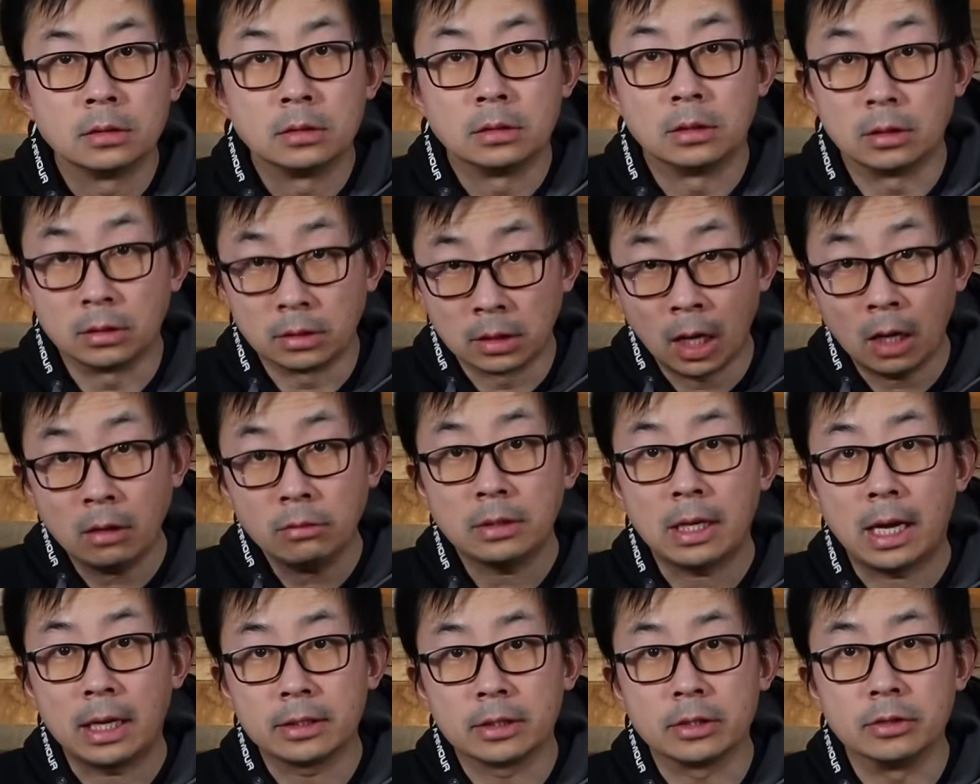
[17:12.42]
Now
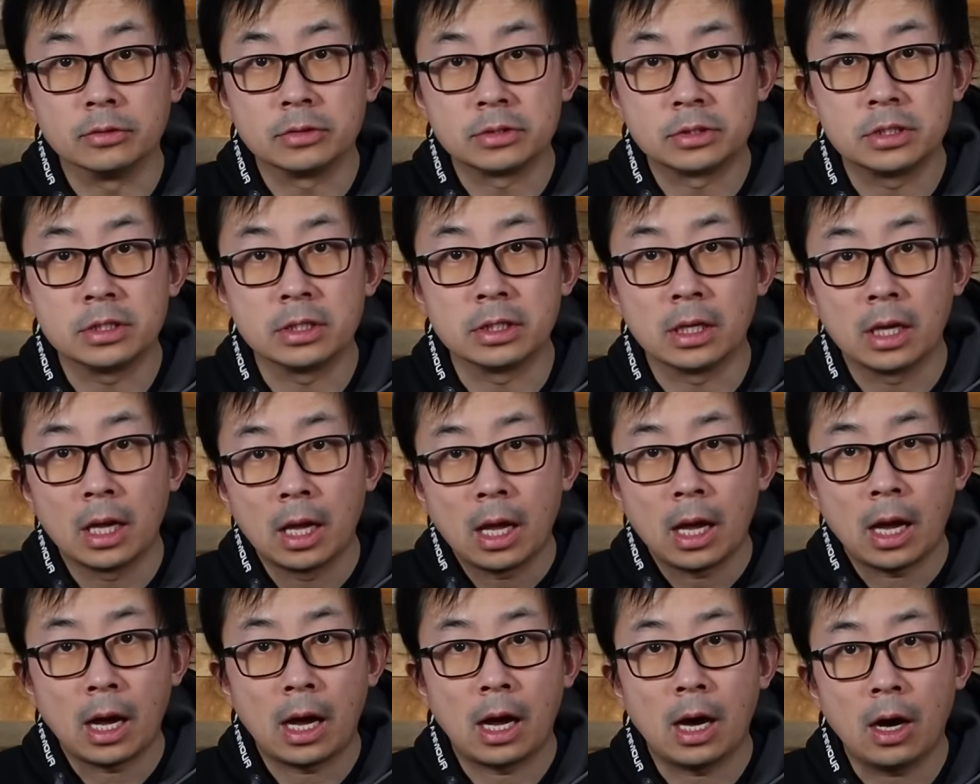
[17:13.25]
that you see
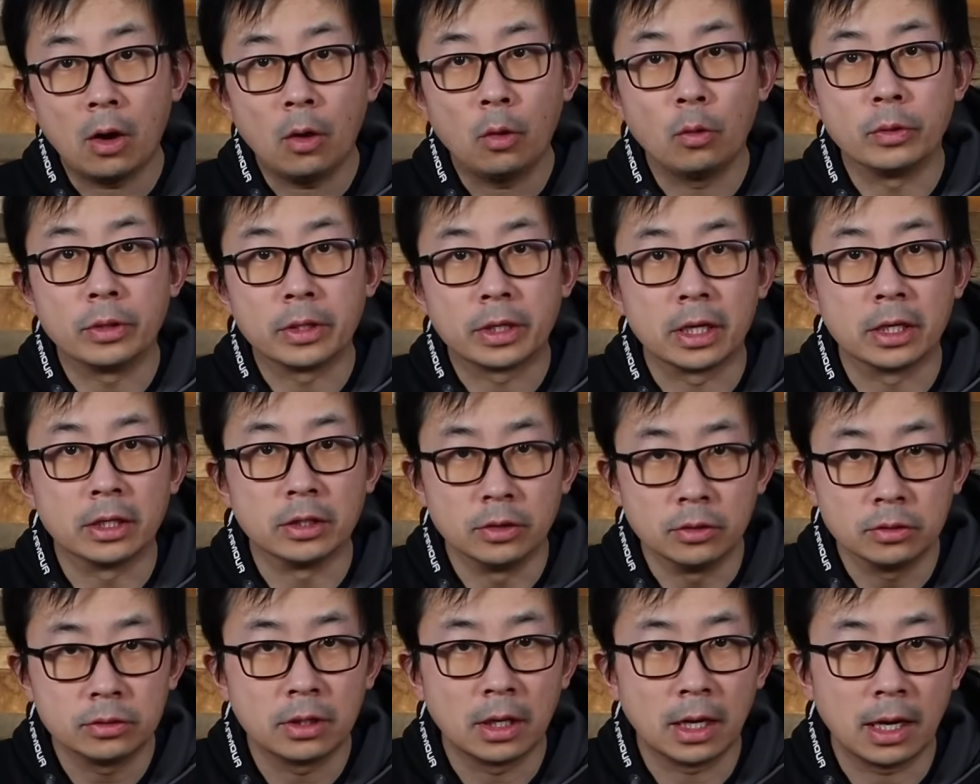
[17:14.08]
how we can
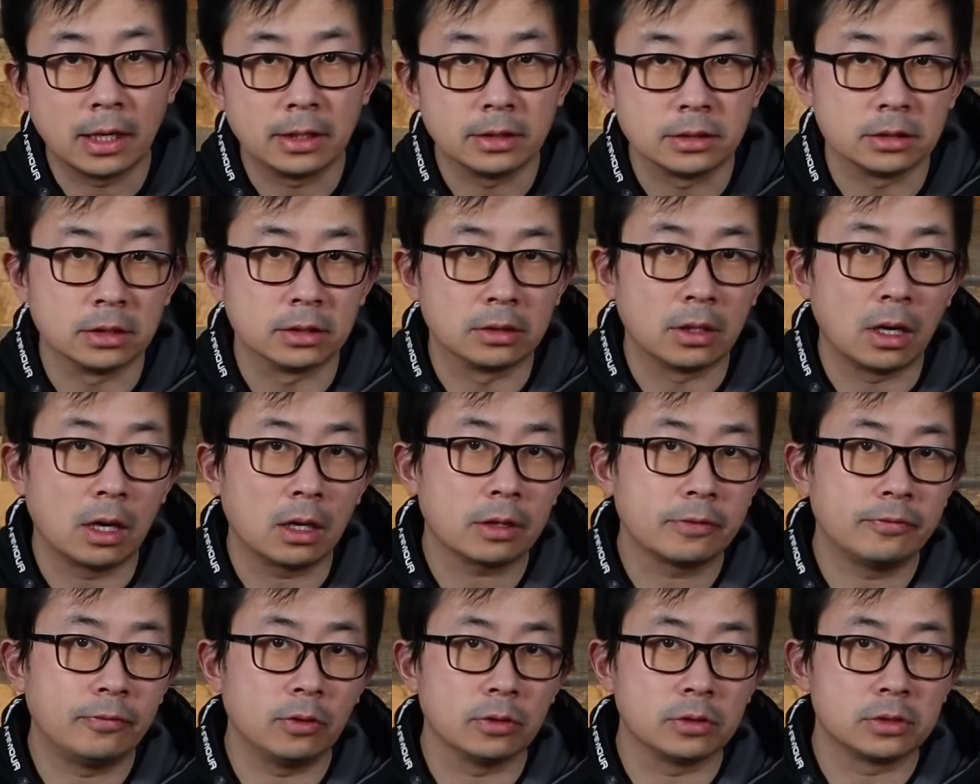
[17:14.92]
utilize the
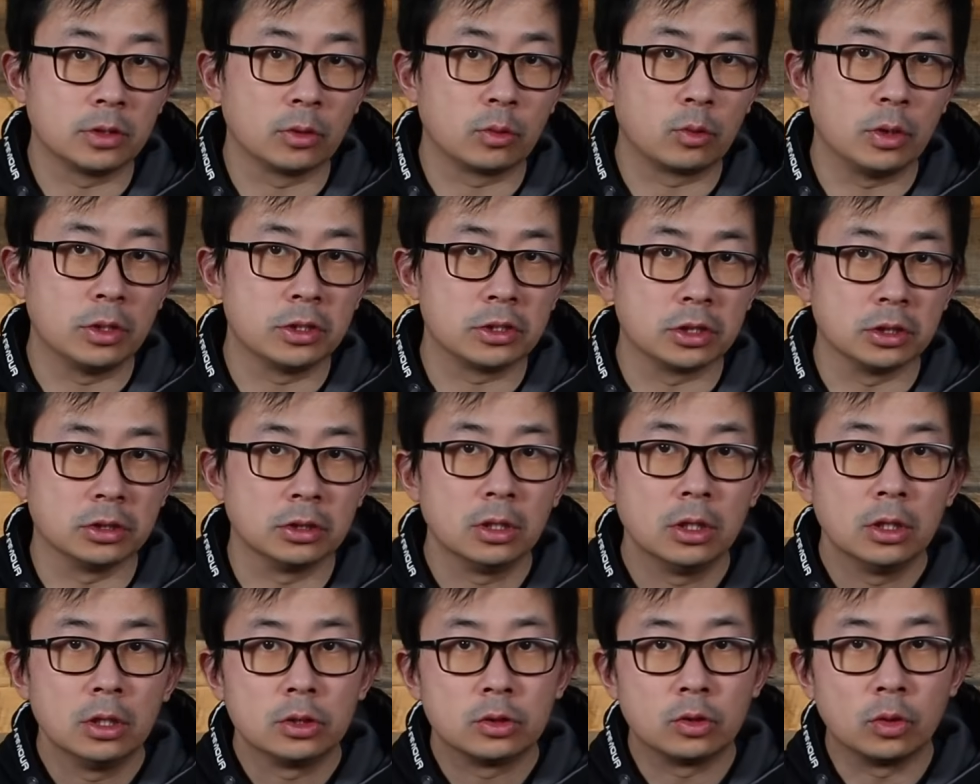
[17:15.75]
dark force equation
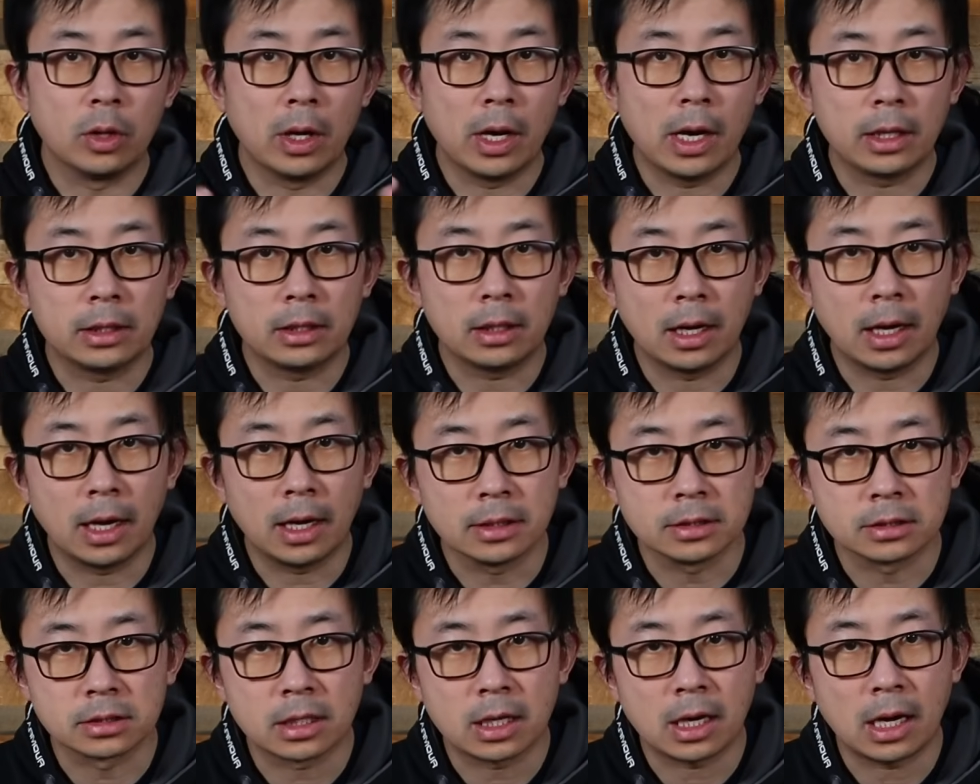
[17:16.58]
to
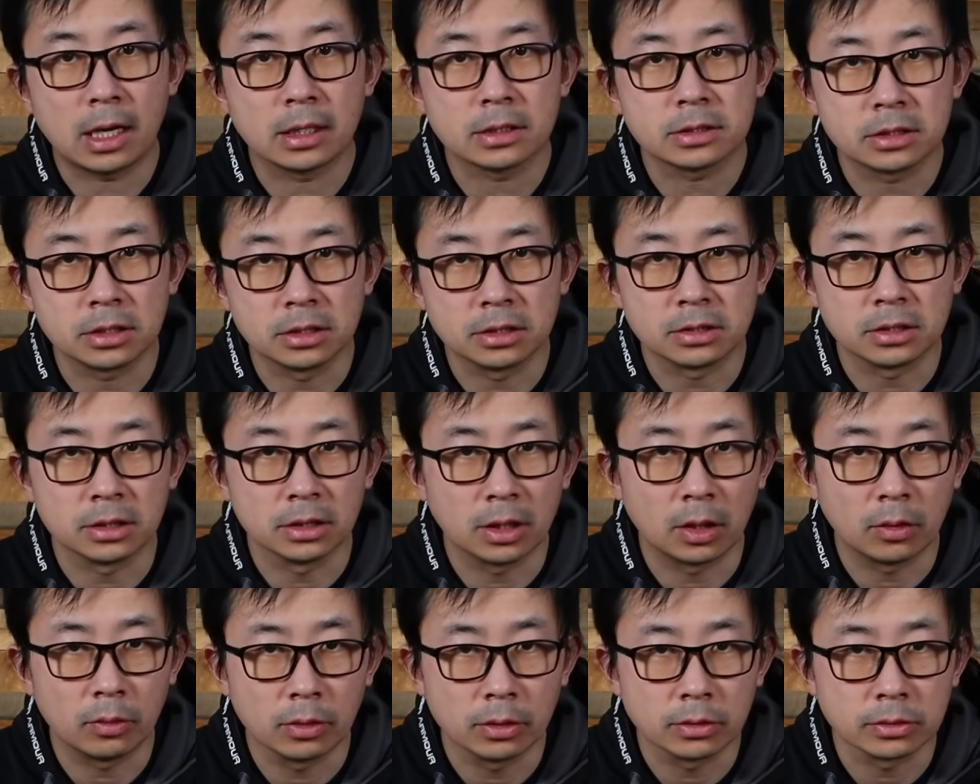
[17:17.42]
analyze casting
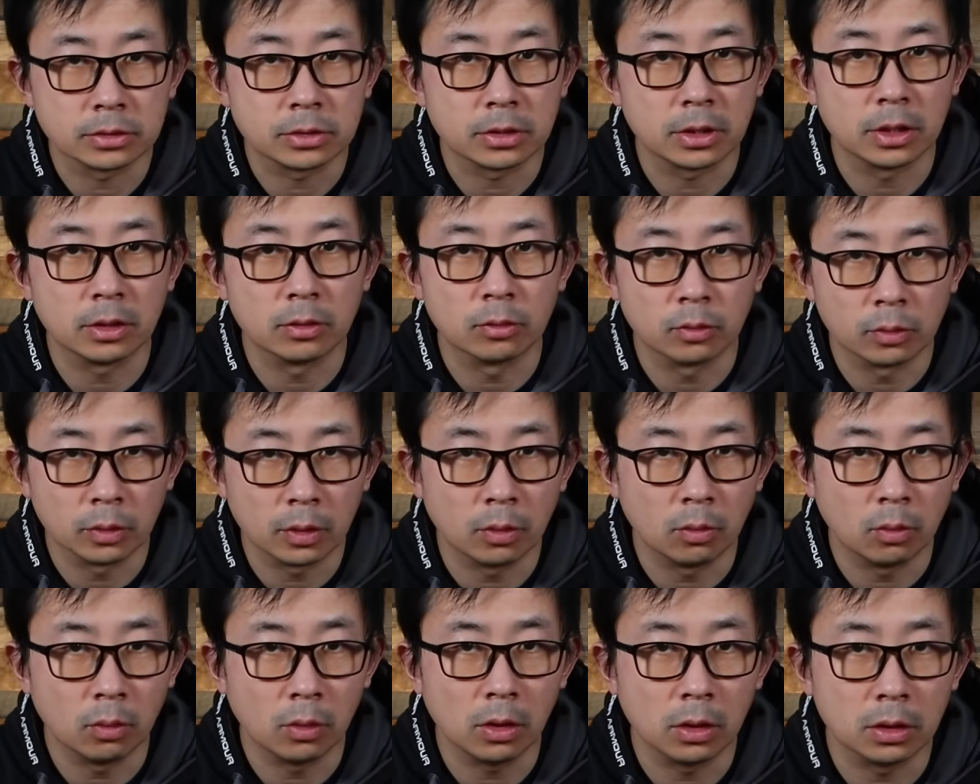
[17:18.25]
scenarios in the
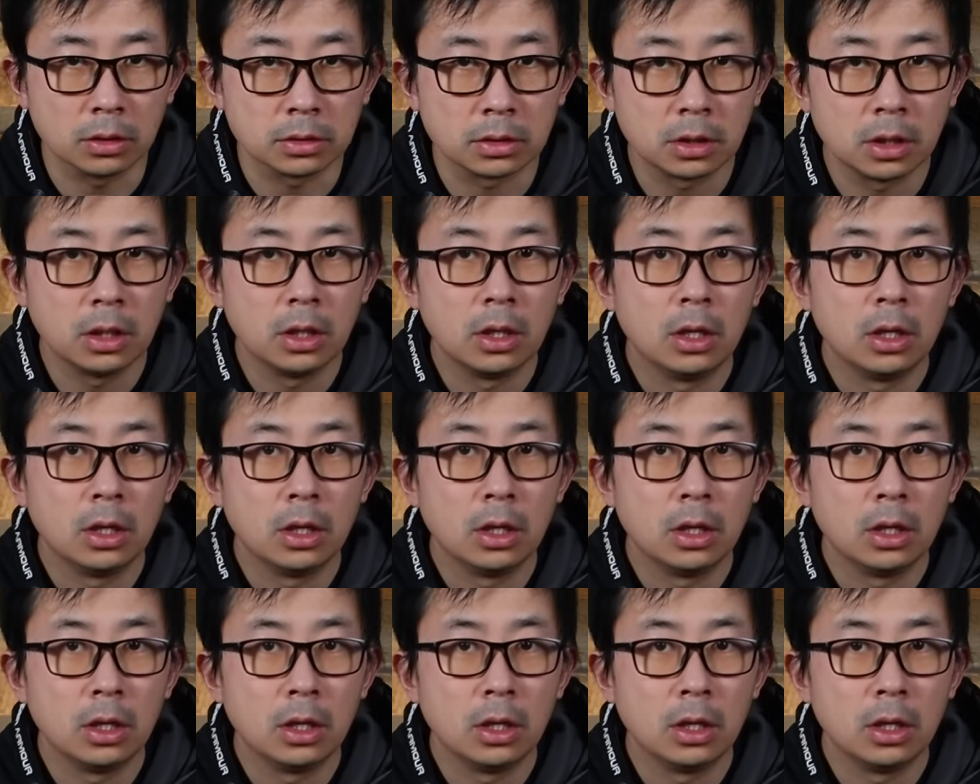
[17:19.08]
real world,